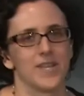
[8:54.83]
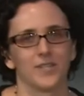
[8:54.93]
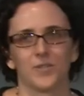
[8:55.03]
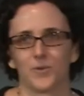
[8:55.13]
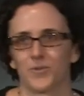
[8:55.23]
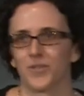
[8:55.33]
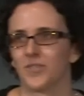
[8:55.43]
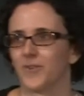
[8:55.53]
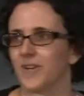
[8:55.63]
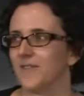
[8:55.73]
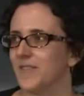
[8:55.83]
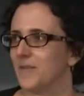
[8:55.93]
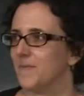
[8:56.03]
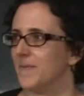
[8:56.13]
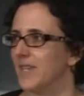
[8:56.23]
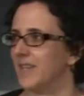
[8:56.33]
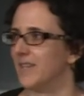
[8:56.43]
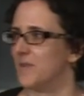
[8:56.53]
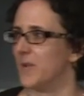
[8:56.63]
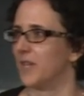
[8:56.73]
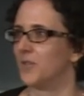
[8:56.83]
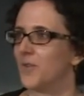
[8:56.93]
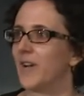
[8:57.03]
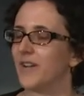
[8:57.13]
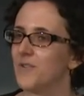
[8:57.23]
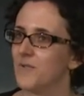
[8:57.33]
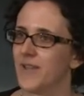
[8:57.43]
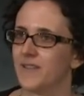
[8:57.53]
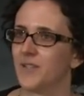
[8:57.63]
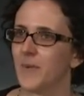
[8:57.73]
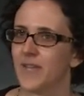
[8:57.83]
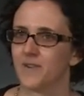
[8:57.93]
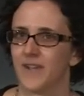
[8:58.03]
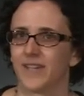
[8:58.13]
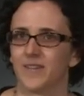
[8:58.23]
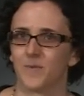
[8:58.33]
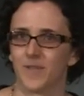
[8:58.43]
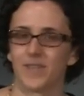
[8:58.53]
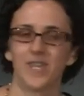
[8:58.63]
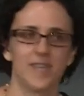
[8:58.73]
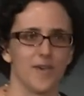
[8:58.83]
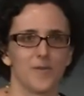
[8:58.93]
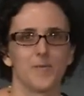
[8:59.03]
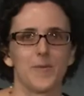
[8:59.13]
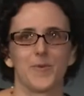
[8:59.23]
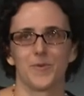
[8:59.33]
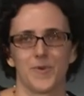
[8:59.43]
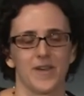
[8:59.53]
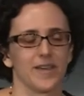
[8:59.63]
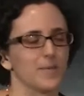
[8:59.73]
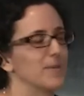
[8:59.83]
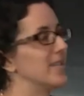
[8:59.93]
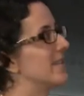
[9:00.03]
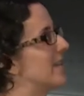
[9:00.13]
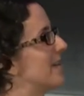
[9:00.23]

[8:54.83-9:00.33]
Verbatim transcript: as social constructivism, the idea that we construct our new knowledge by interacting with other people who are experts in that